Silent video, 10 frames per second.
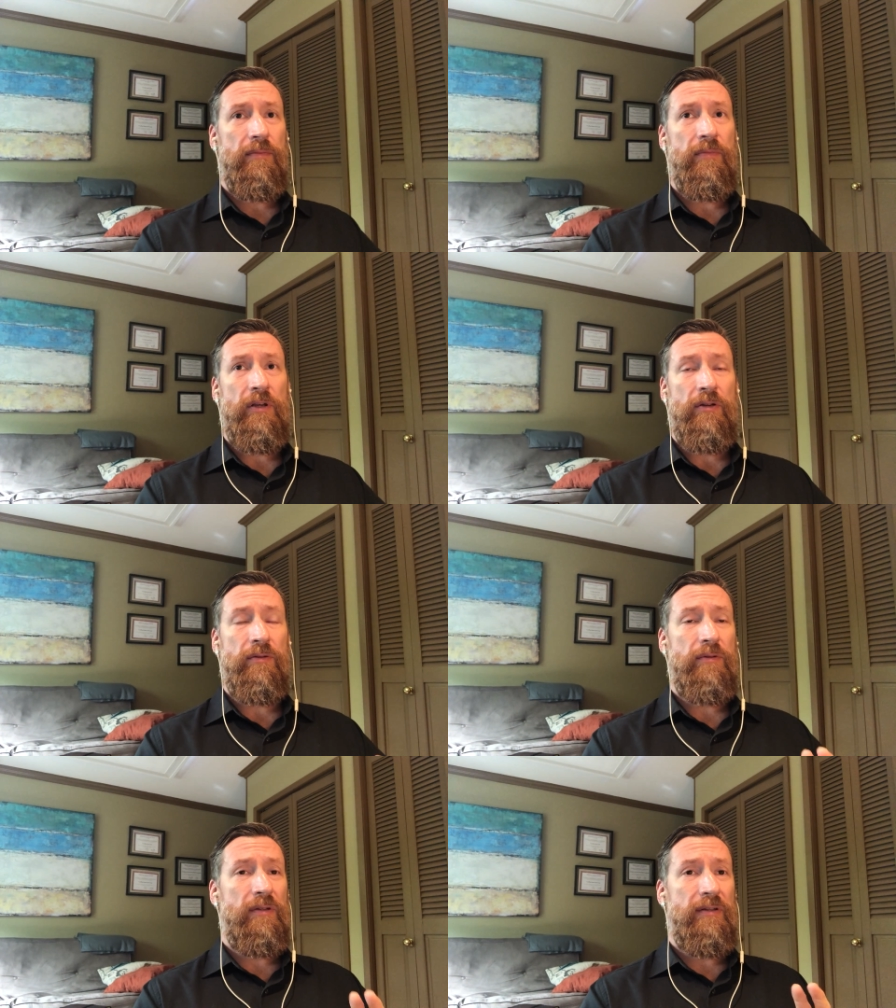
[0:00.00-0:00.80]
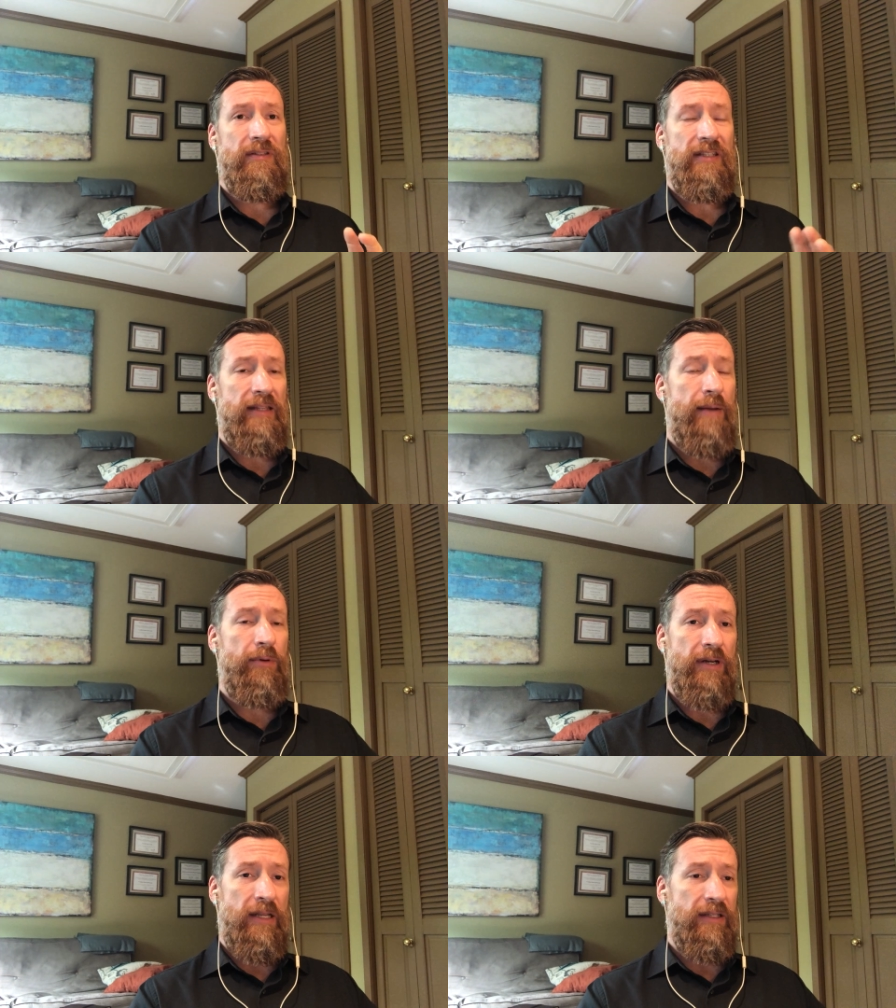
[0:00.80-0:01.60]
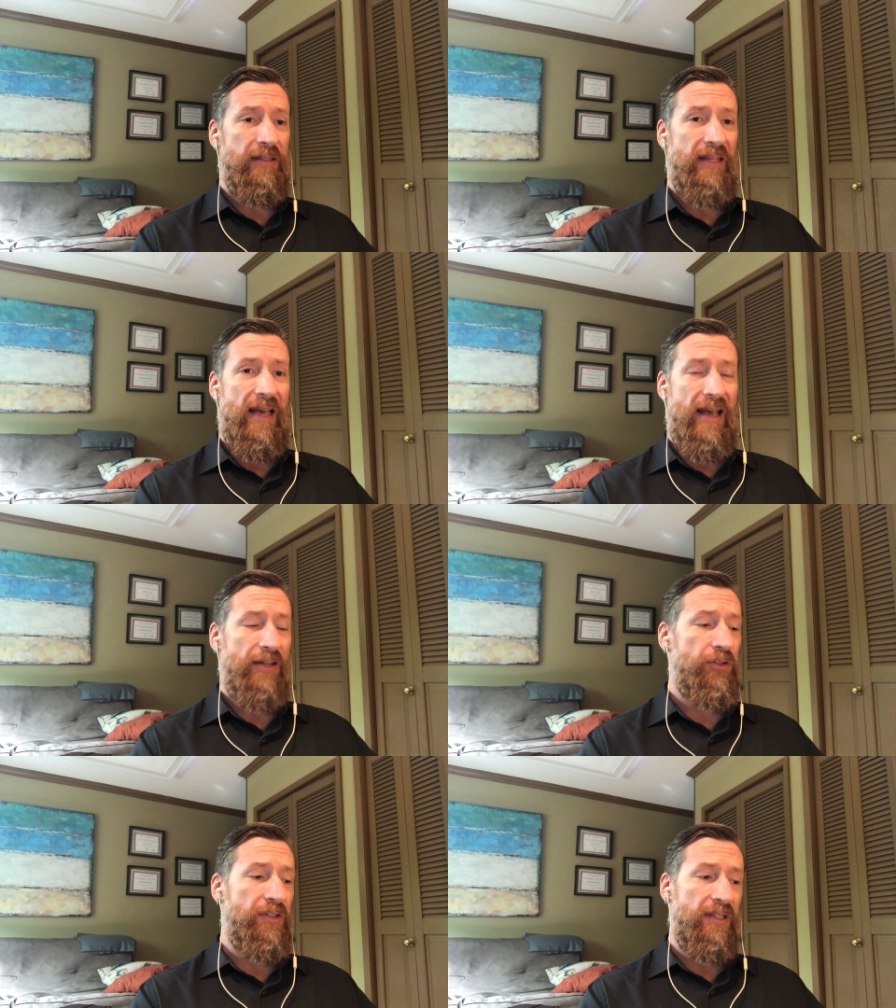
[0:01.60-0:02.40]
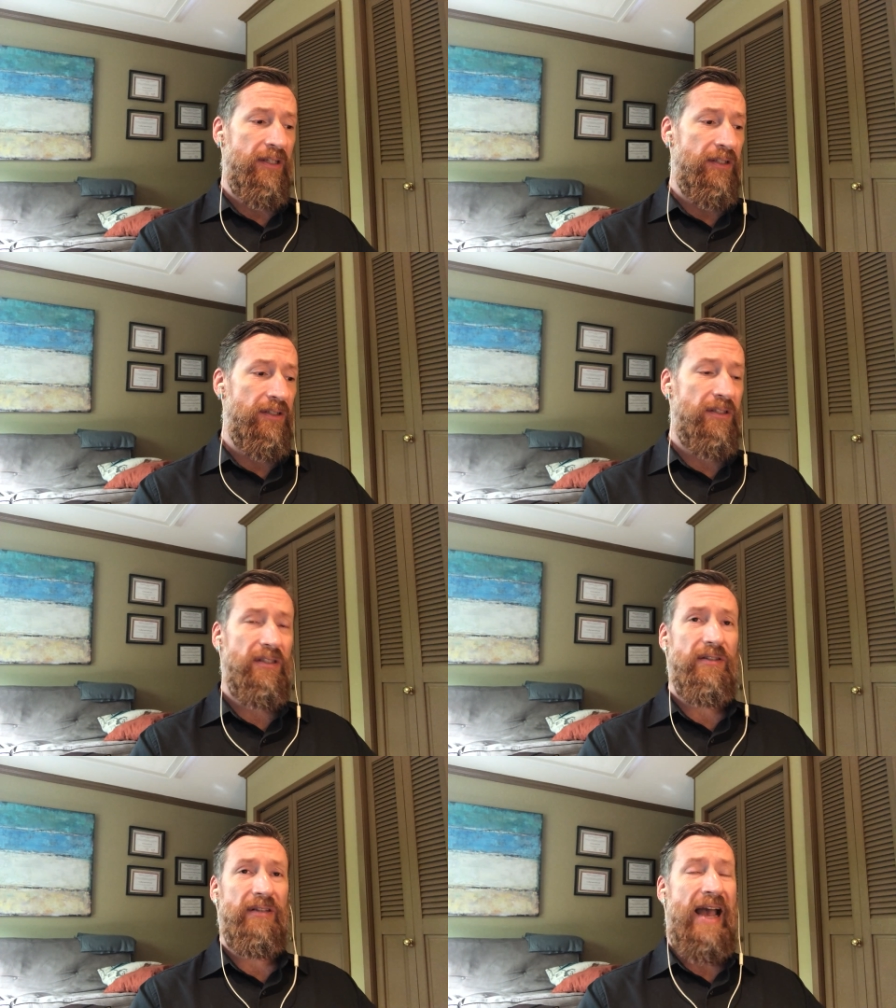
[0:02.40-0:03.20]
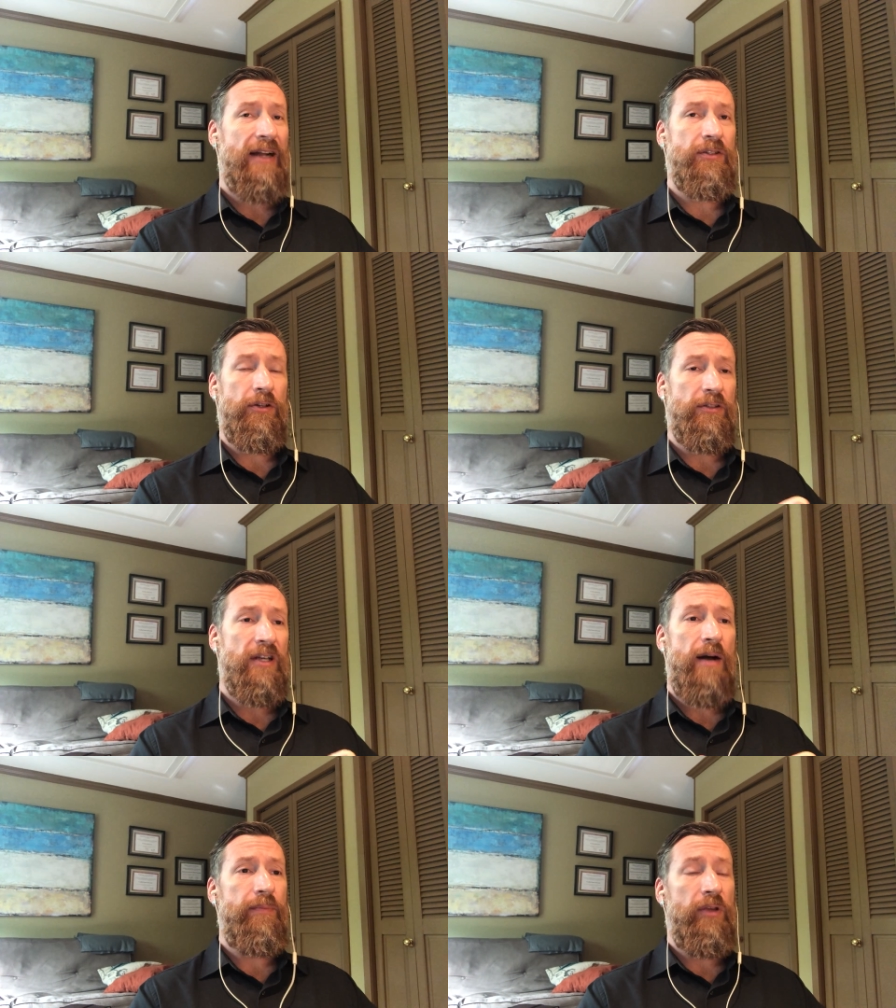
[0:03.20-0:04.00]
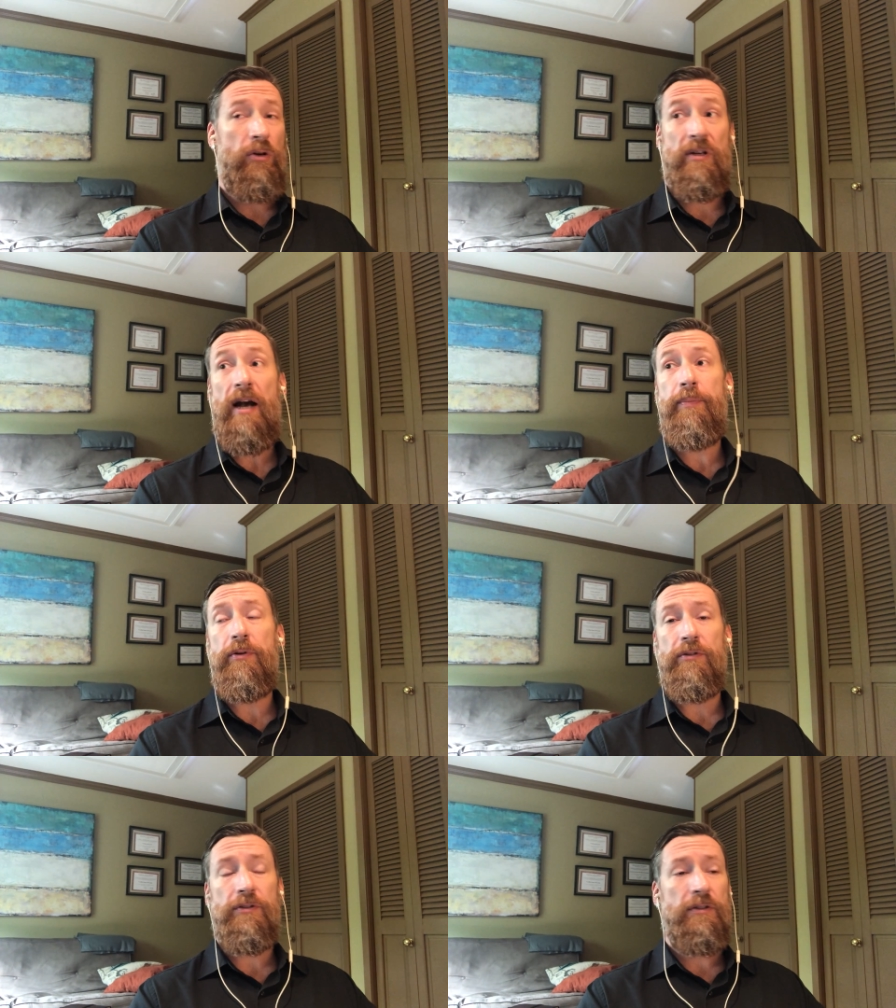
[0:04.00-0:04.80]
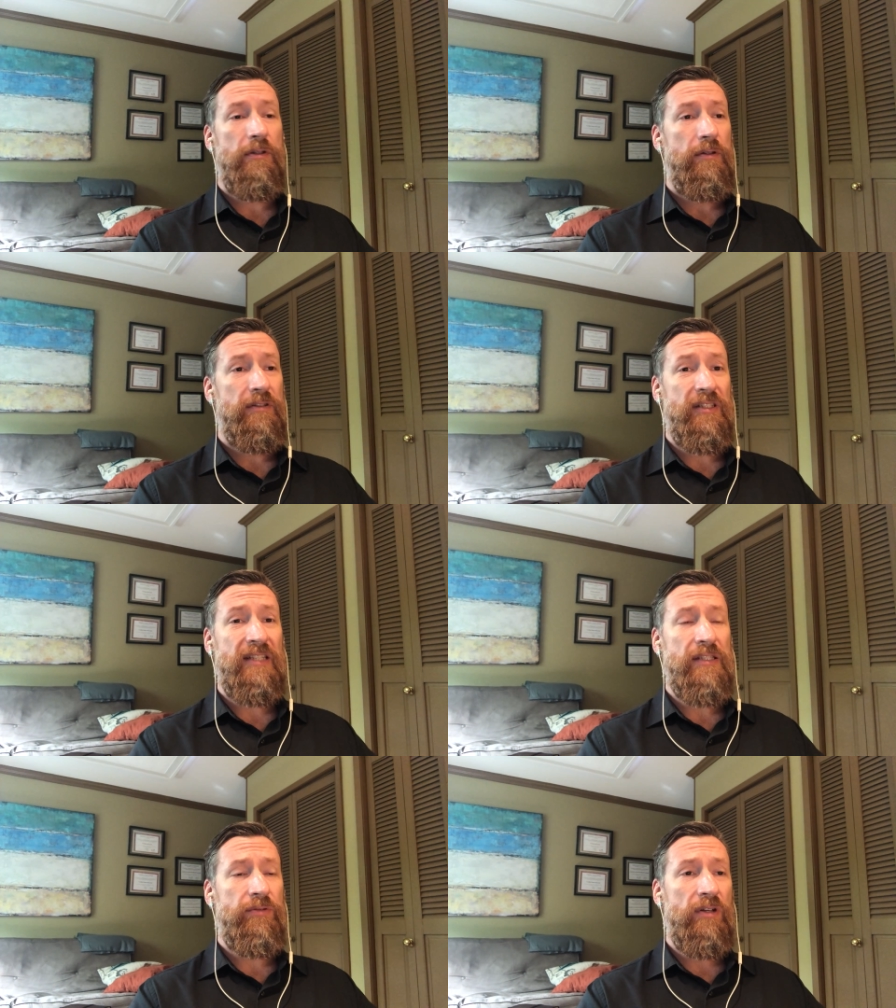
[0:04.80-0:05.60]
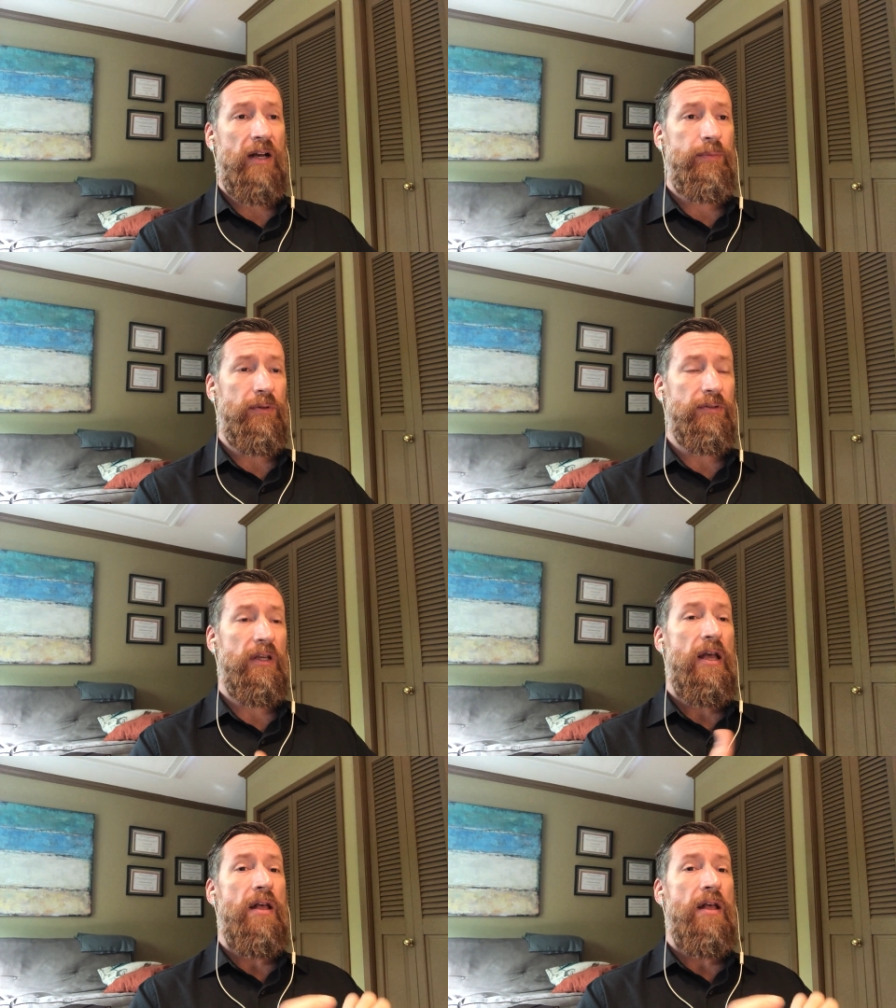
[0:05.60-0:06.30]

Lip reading: you know, celebrities, actresses, actors, couples, successful couples,